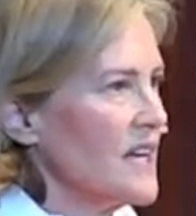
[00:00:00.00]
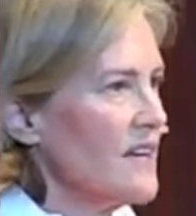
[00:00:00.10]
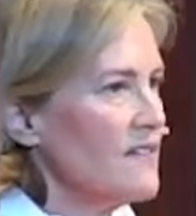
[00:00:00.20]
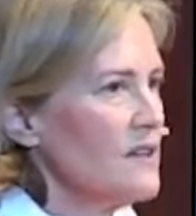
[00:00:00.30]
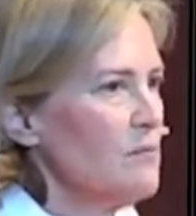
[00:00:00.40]

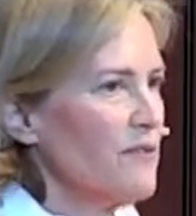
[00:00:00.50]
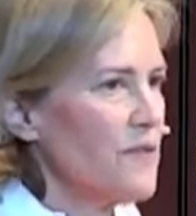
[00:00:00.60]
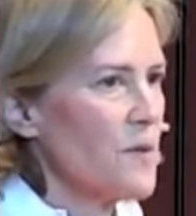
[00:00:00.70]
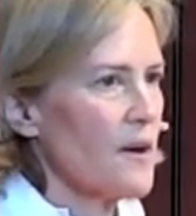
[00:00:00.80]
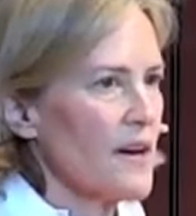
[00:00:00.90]
even
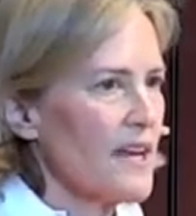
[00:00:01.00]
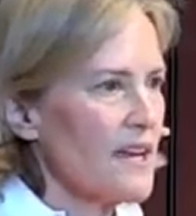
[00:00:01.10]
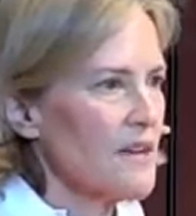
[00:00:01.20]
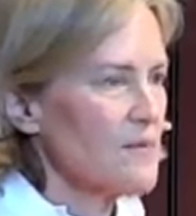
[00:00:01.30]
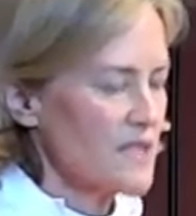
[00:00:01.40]
before he
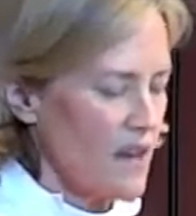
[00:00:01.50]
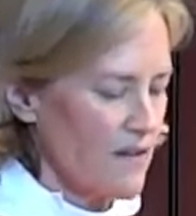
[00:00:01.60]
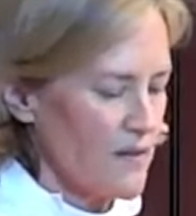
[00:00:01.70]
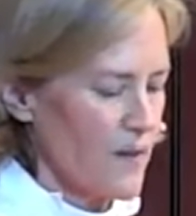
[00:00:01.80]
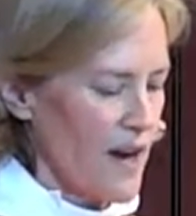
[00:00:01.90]

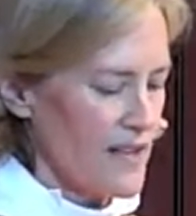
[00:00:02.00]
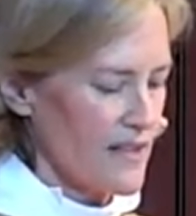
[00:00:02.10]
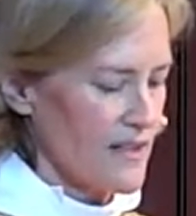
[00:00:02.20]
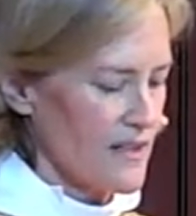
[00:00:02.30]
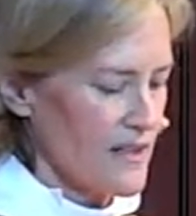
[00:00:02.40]
himself
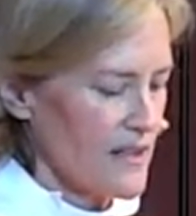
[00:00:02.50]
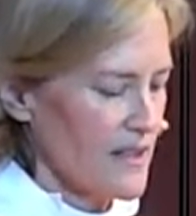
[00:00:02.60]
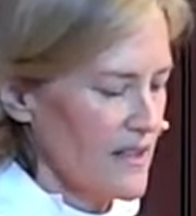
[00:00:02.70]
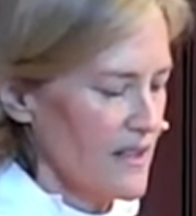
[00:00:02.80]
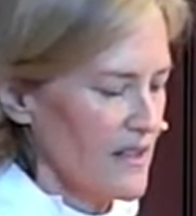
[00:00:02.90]
rises.
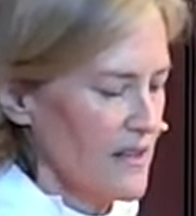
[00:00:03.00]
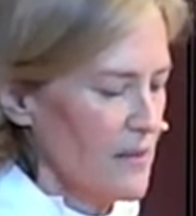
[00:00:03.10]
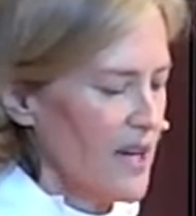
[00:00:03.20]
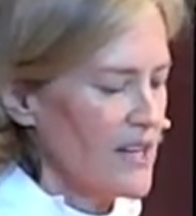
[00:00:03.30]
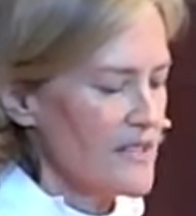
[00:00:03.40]

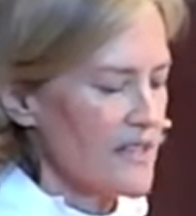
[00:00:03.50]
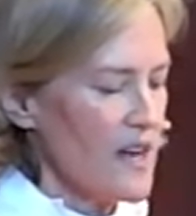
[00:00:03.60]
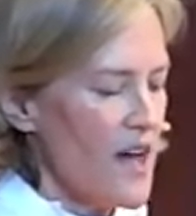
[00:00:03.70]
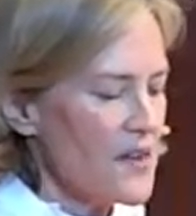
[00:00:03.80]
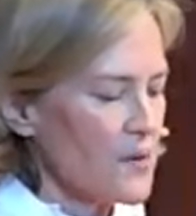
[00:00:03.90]
Because,
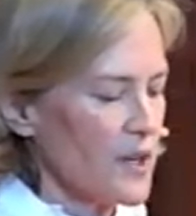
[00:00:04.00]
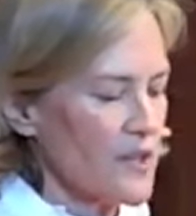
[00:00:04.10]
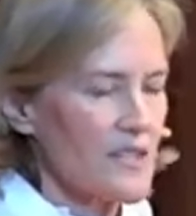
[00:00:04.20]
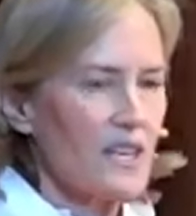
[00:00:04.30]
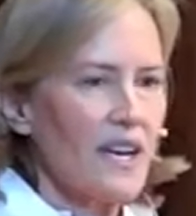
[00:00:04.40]
in other
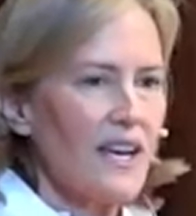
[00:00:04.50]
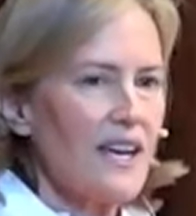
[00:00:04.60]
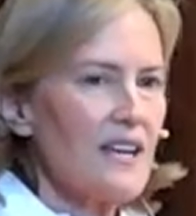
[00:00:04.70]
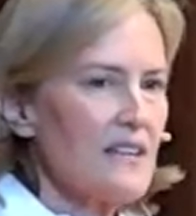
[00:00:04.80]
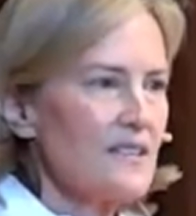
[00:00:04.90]
words,
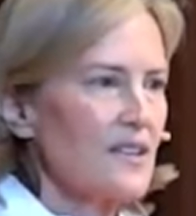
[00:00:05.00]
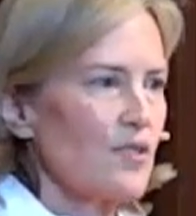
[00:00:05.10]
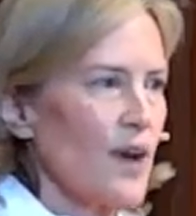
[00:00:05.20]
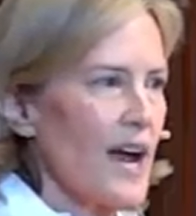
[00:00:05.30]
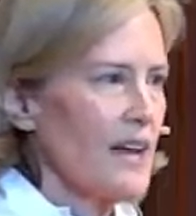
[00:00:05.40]
he is the
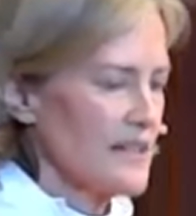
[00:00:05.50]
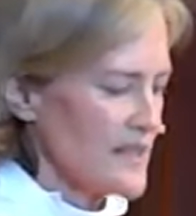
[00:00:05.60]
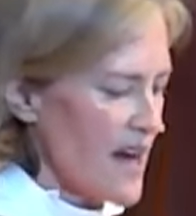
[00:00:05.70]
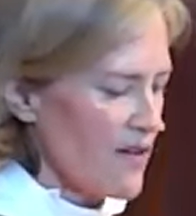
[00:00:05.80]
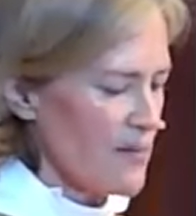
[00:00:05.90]
grand
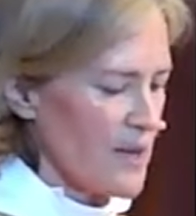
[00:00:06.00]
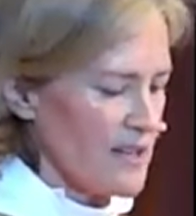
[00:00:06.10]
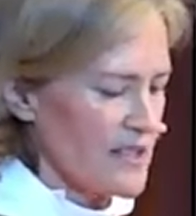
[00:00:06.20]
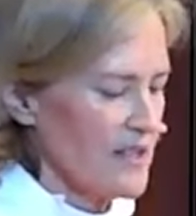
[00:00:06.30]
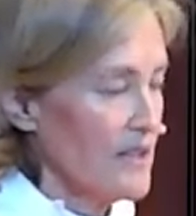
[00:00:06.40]

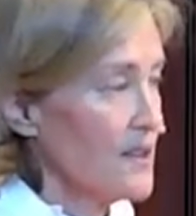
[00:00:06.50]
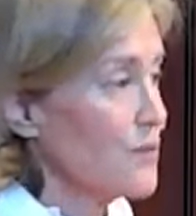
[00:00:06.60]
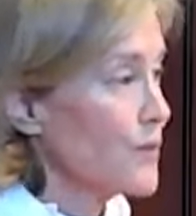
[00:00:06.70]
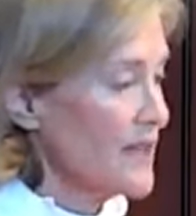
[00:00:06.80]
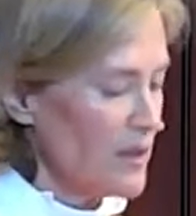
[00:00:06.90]
sacrament,
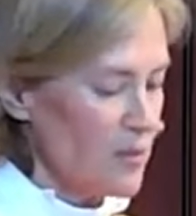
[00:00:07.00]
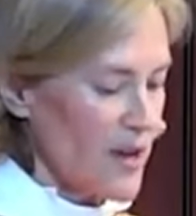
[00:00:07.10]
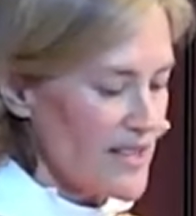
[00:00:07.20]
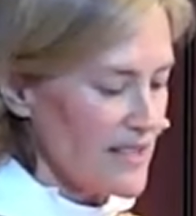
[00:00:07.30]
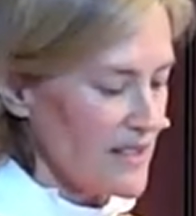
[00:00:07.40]
the real
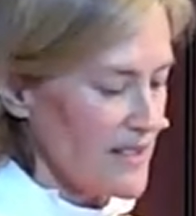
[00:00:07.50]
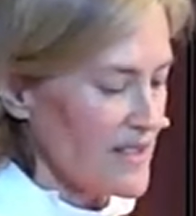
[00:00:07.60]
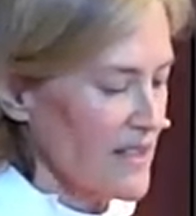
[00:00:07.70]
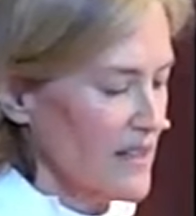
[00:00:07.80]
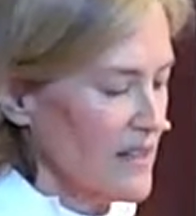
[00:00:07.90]

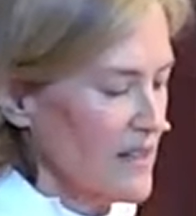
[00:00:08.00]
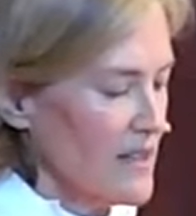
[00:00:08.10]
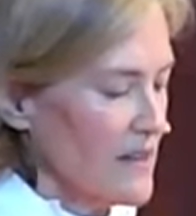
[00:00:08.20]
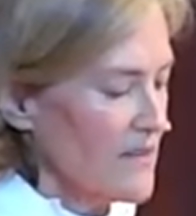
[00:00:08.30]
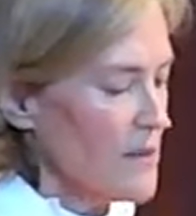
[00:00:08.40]
presence
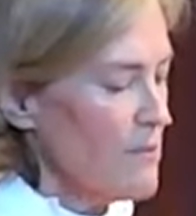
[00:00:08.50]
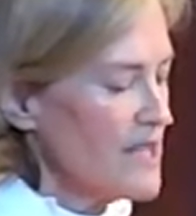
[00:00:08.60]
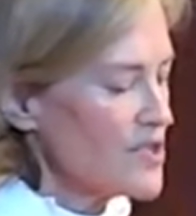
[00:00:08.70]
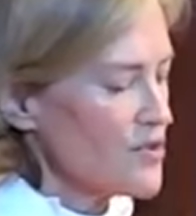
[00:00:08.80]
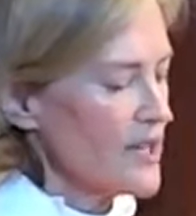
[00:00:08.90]
of the
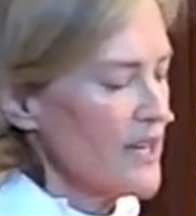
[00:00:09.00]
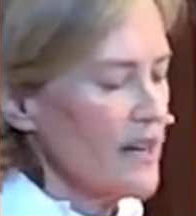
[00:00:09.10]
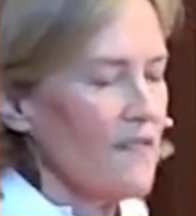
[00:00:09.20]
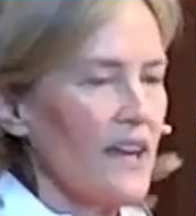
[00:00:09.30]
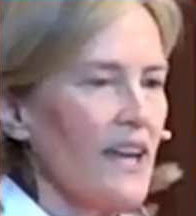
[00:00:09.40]

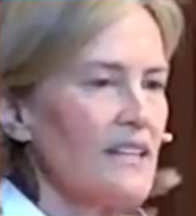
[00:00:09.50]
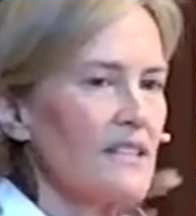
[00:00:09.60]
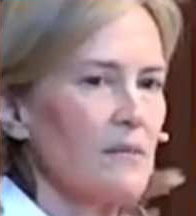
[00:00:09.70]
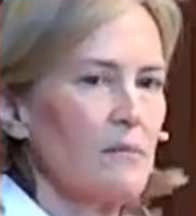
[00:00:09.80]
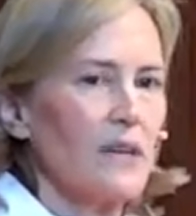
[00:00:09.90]
mystery of a
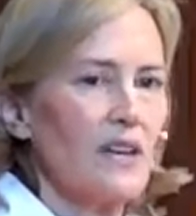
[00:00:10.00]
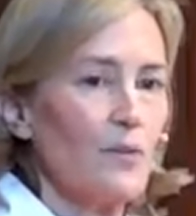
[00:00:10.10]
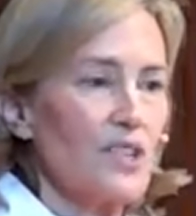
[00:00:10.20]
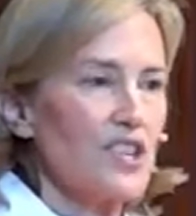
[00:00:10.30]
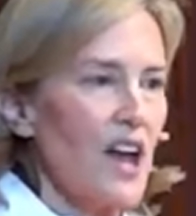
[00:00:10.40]
kingdom
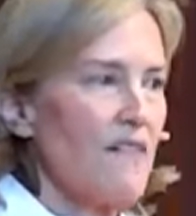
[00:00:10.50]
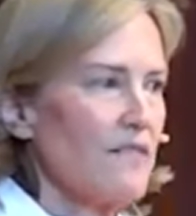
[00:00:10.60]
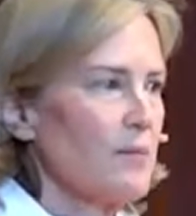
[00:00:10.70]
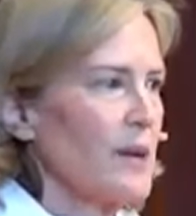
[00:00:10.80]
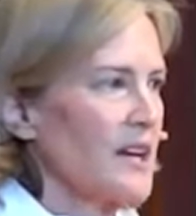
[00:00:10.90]
in which
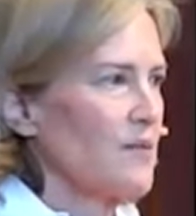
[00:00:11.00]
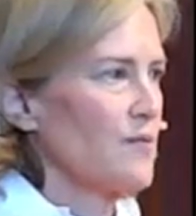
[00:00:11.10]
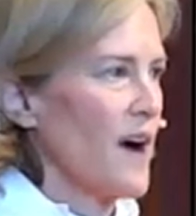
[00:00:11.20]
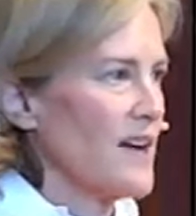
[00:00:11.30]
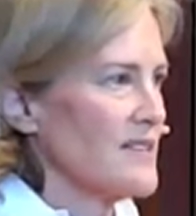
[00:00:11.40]
everybody
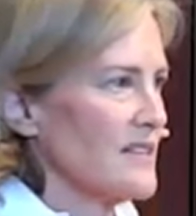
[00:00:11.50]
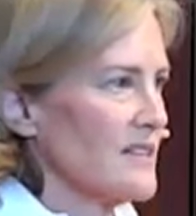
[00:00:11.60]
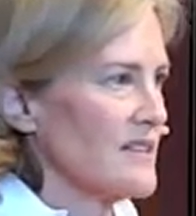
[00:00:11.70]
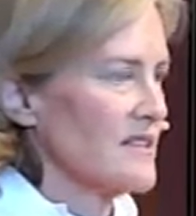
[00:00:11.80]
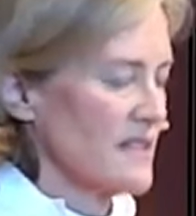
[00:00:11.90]

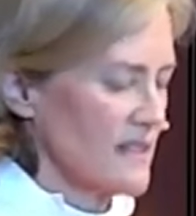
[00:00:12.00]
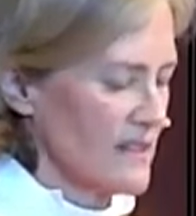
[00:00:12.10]
rises.